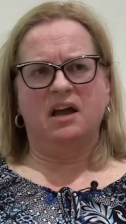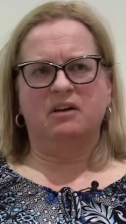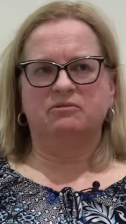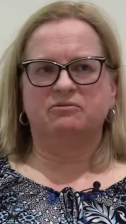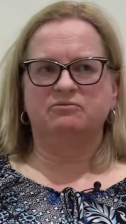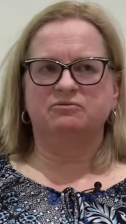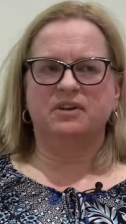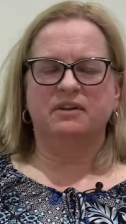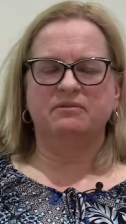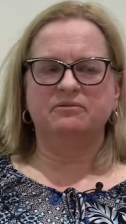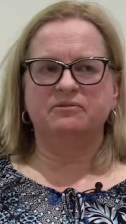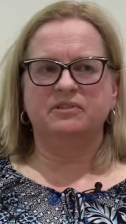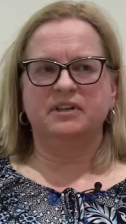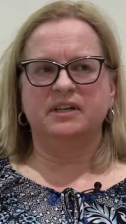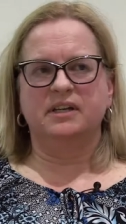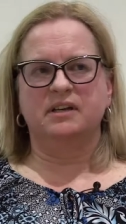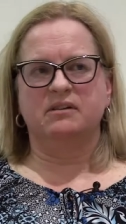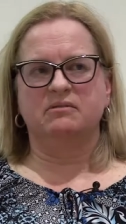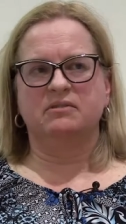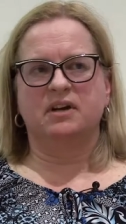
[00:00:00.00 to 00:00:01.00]

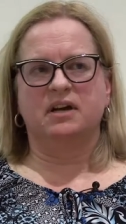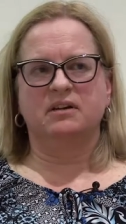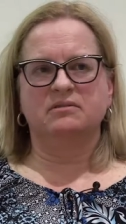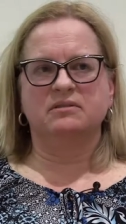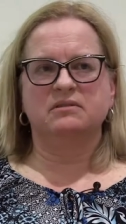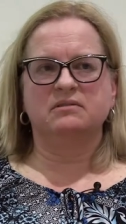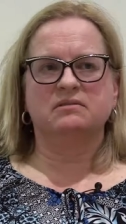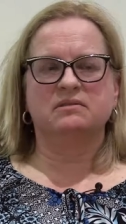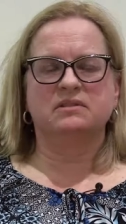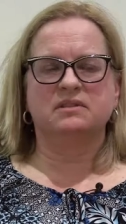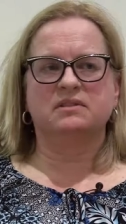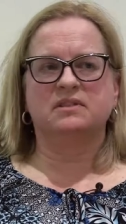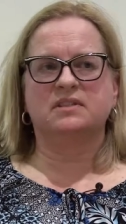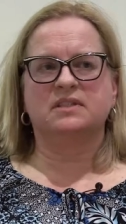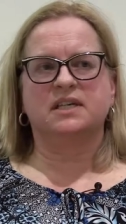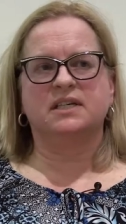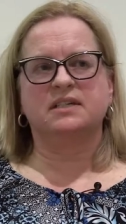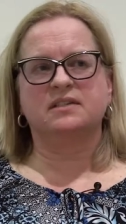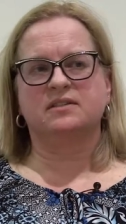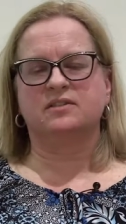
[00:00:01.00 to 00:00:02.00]
roughly around
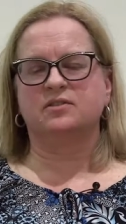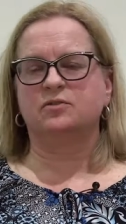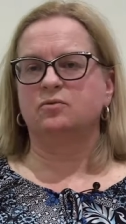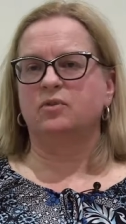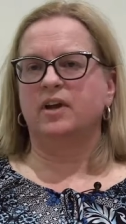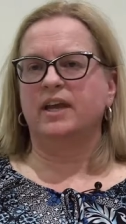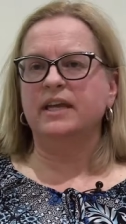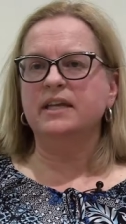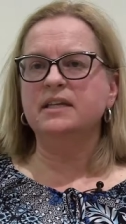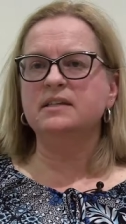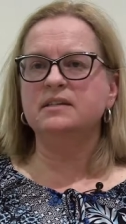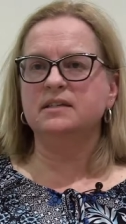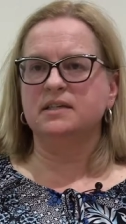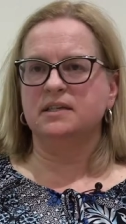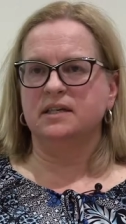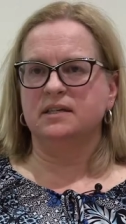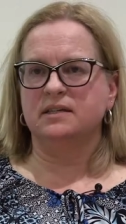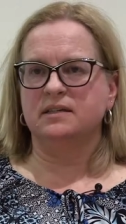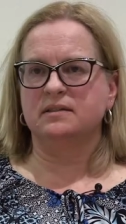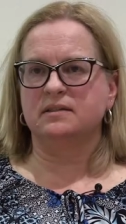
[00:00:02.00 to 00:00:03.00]
six to eight
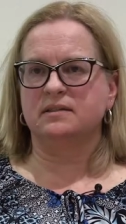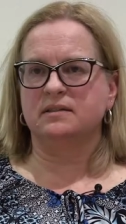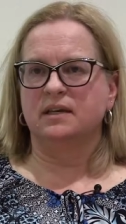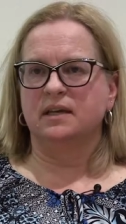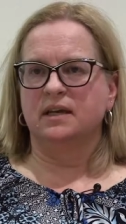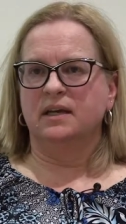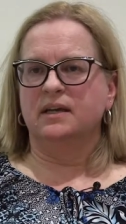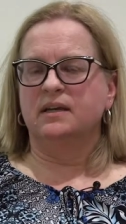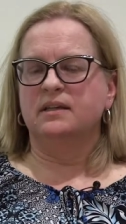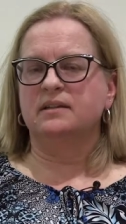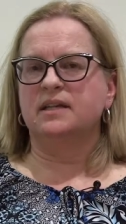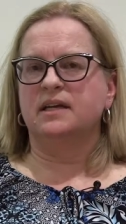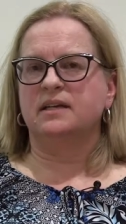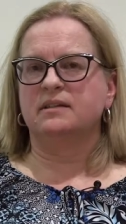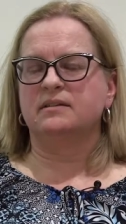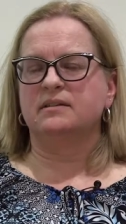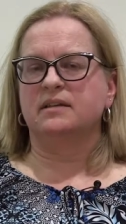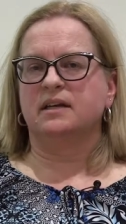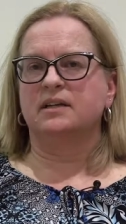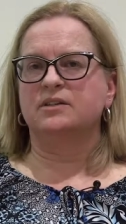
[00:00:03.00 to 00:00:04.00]
years
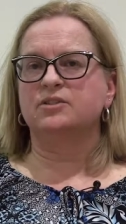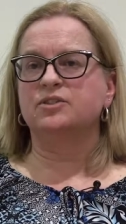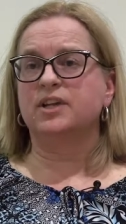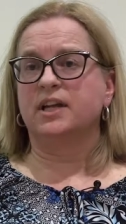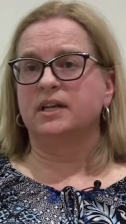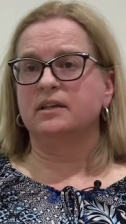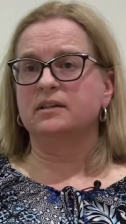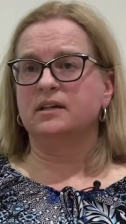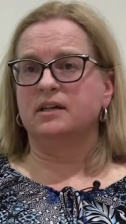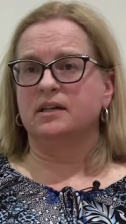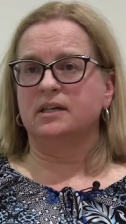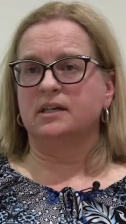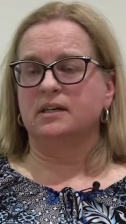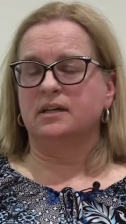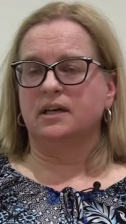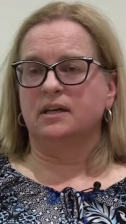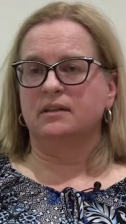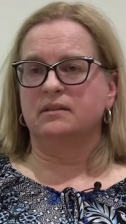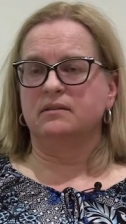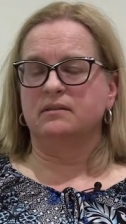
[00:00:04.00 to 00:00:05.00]
that gender
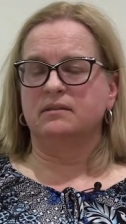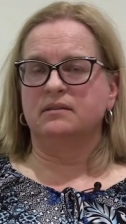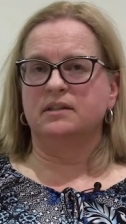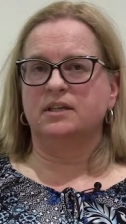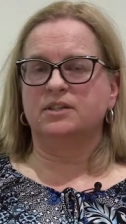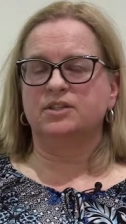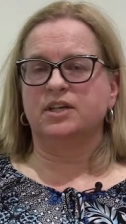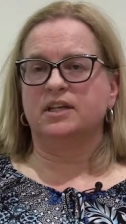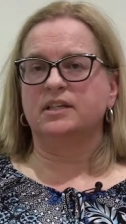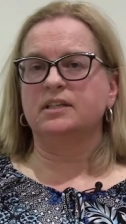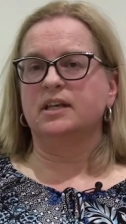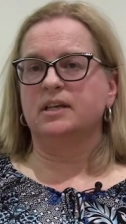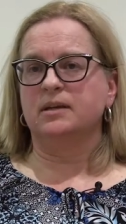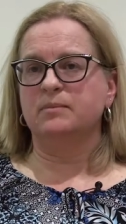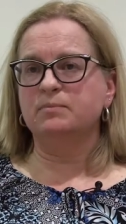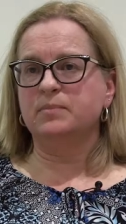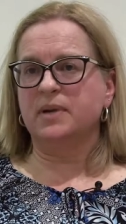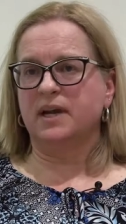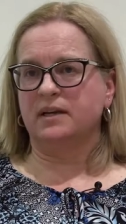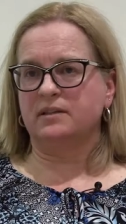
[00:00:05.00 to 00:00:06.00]
and the gender
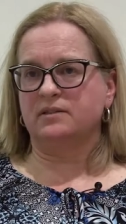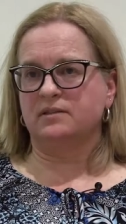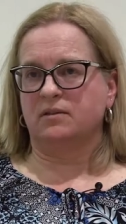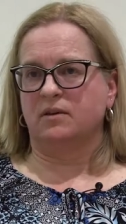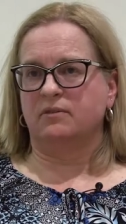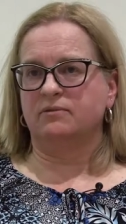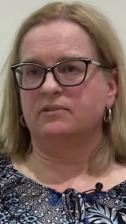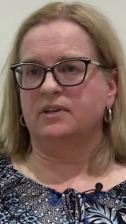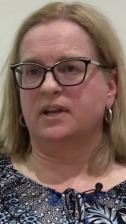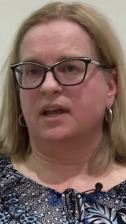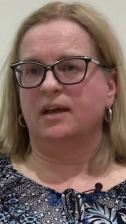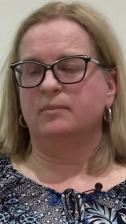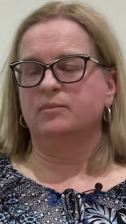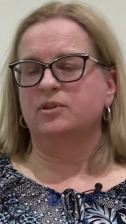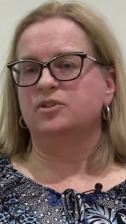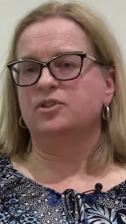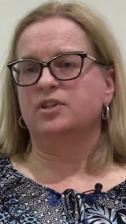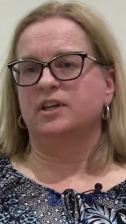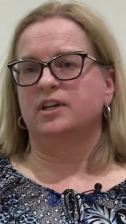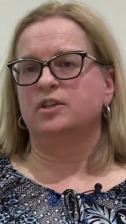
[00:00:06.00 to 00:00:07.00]
impacts of
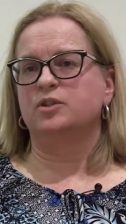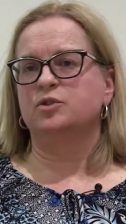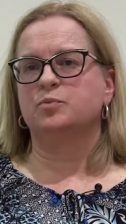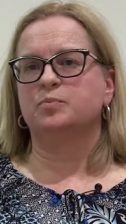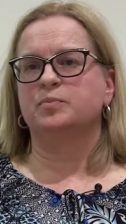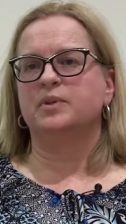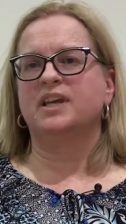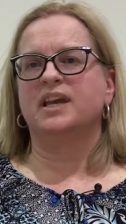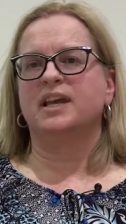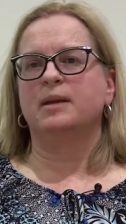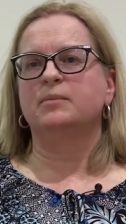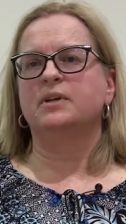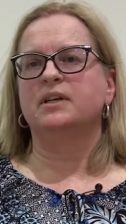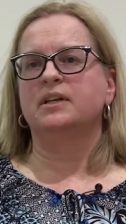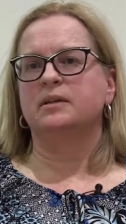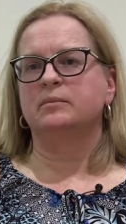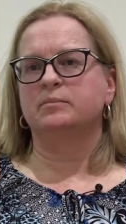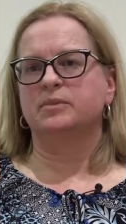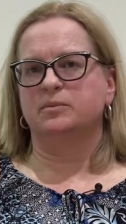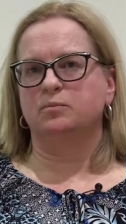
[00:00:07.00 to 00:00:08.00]
climate change became a
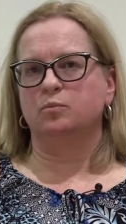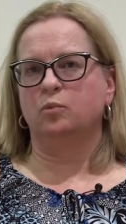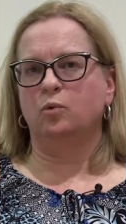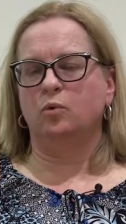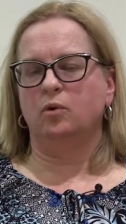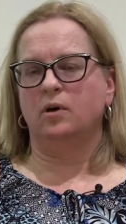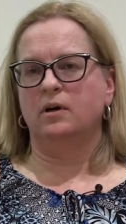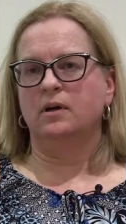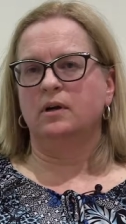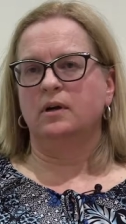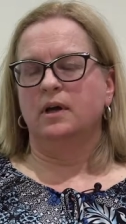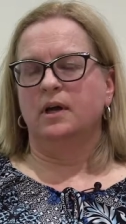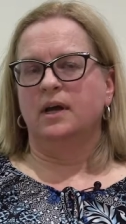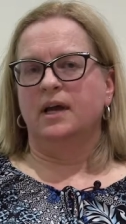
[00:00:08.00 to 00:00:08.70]
little bit more